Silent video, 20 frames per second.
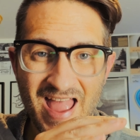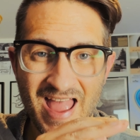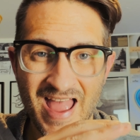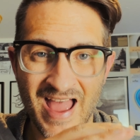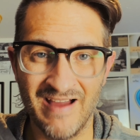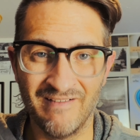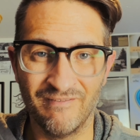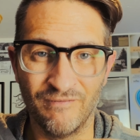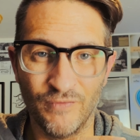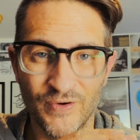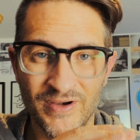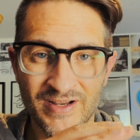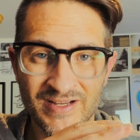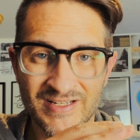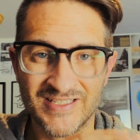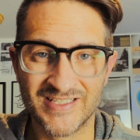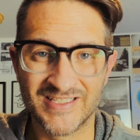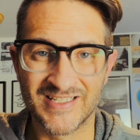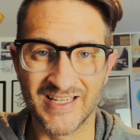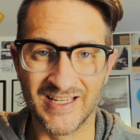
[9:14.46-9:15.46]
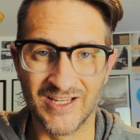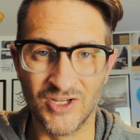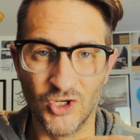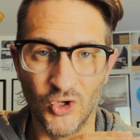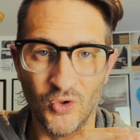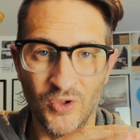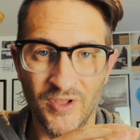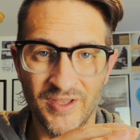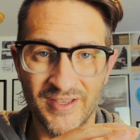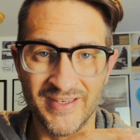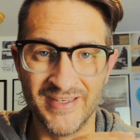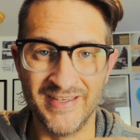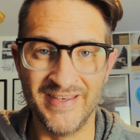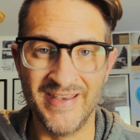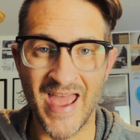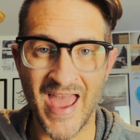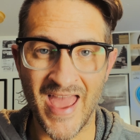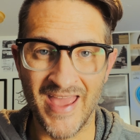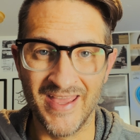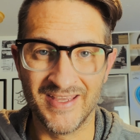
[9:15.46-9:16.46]
every single
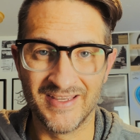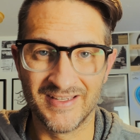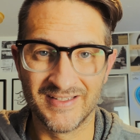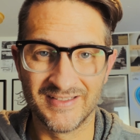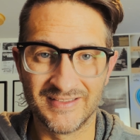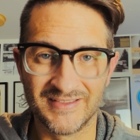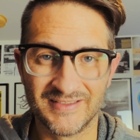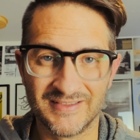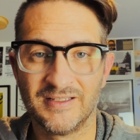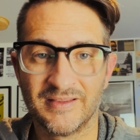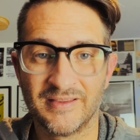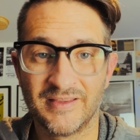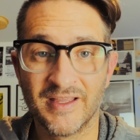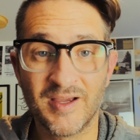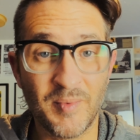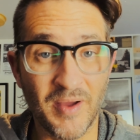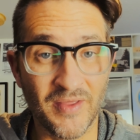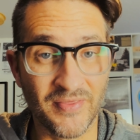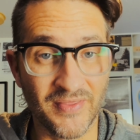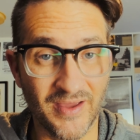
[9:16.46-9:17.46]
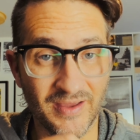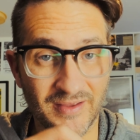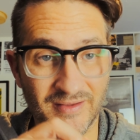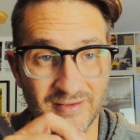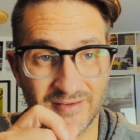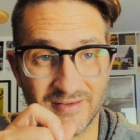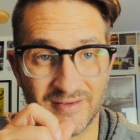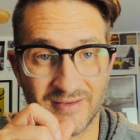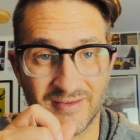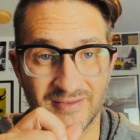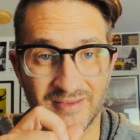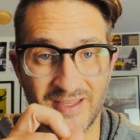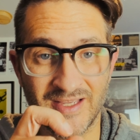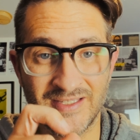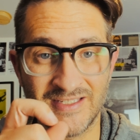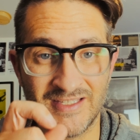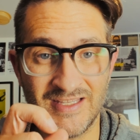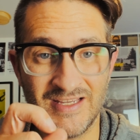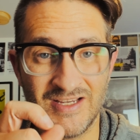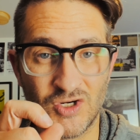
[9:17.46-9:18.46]
day. Think about that.
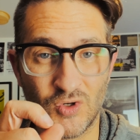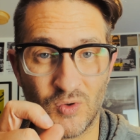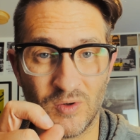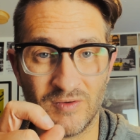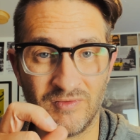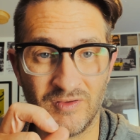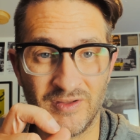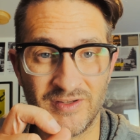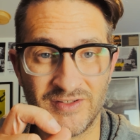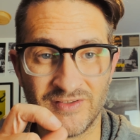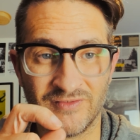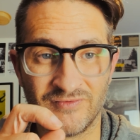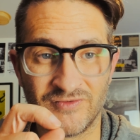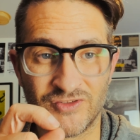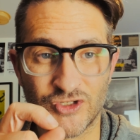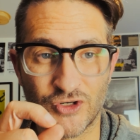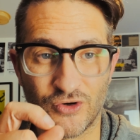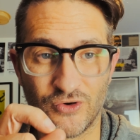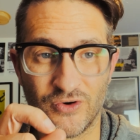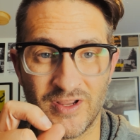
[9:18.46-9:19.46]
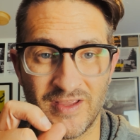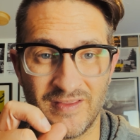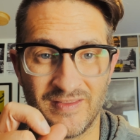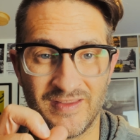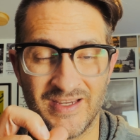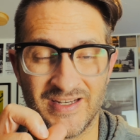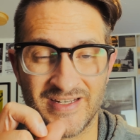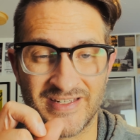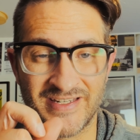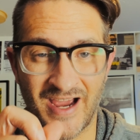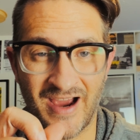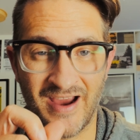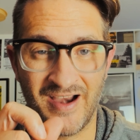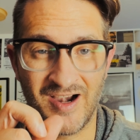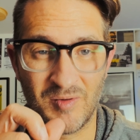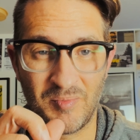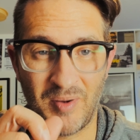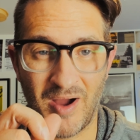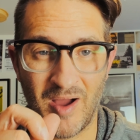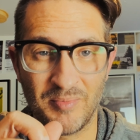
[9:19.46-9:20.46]
That's the equivalent of turning the
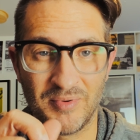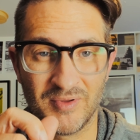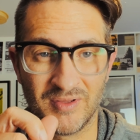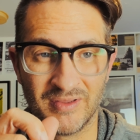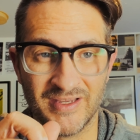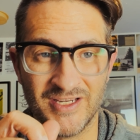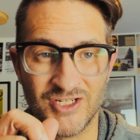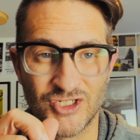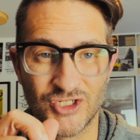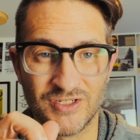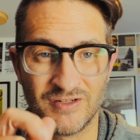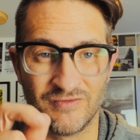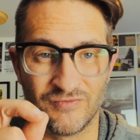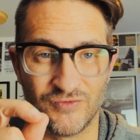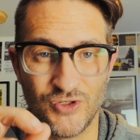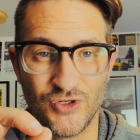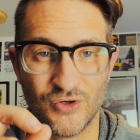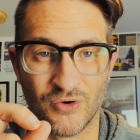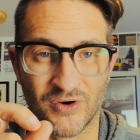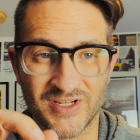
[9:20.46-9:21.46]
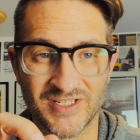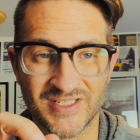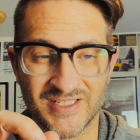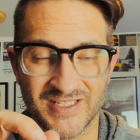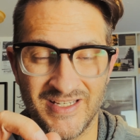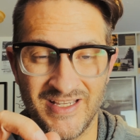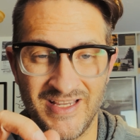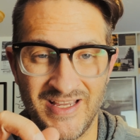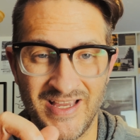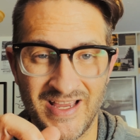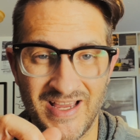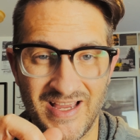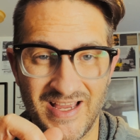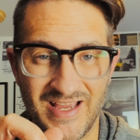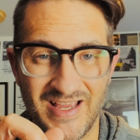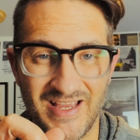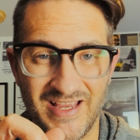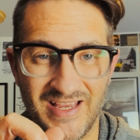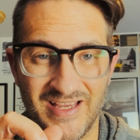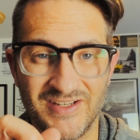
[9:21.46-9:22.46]
entire population of New York City
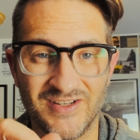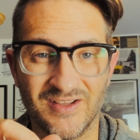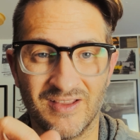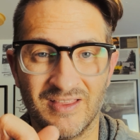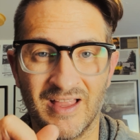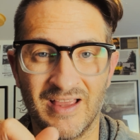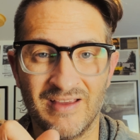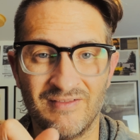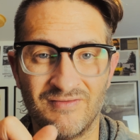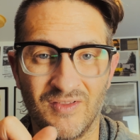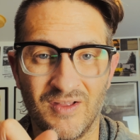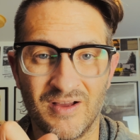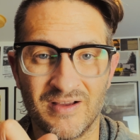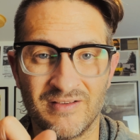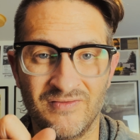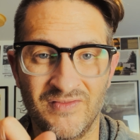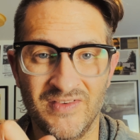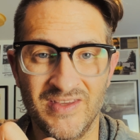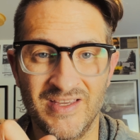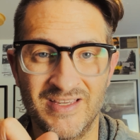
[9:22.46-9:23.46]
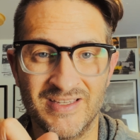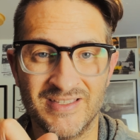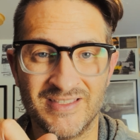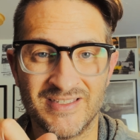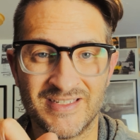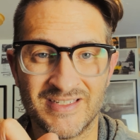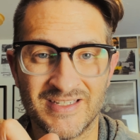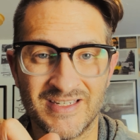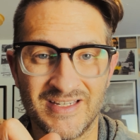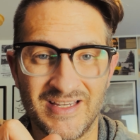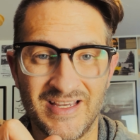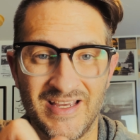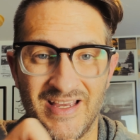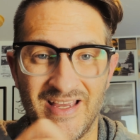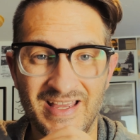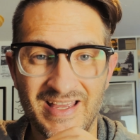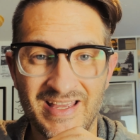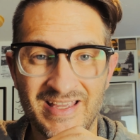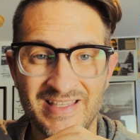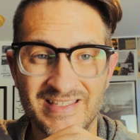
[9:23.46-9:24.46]
into lifelong vegans
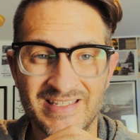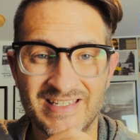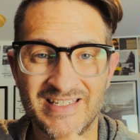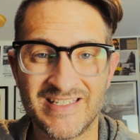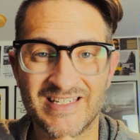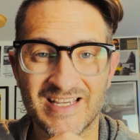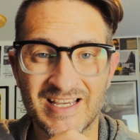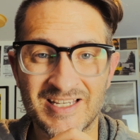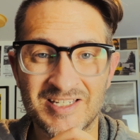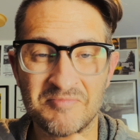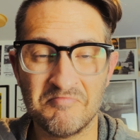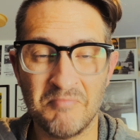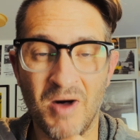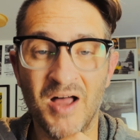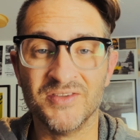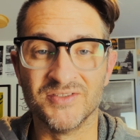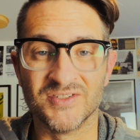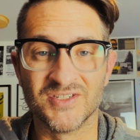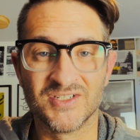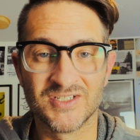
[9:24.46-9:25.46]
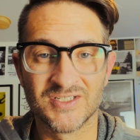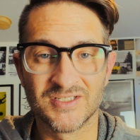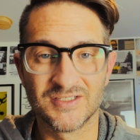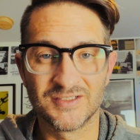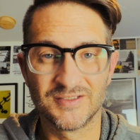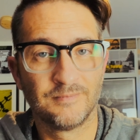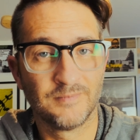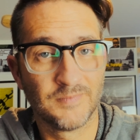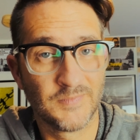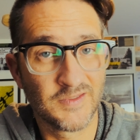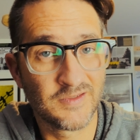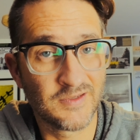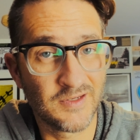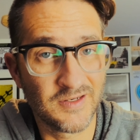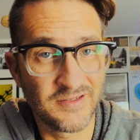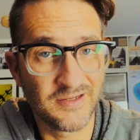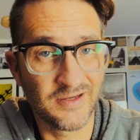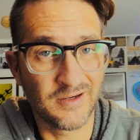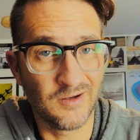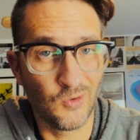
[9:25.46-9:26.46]
in six months. It's going
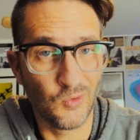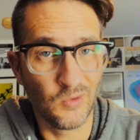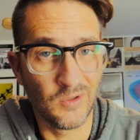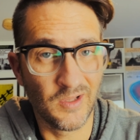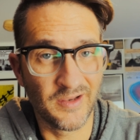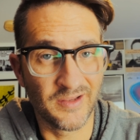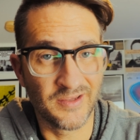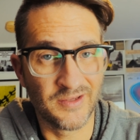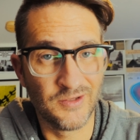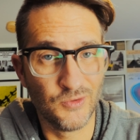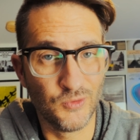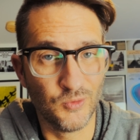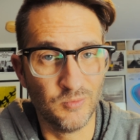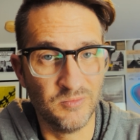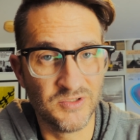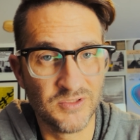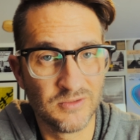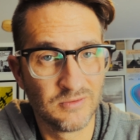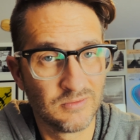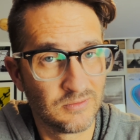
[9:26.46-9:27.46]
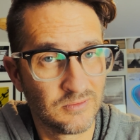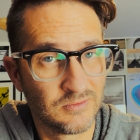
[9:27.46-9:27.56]
to take a whole lot of cubes.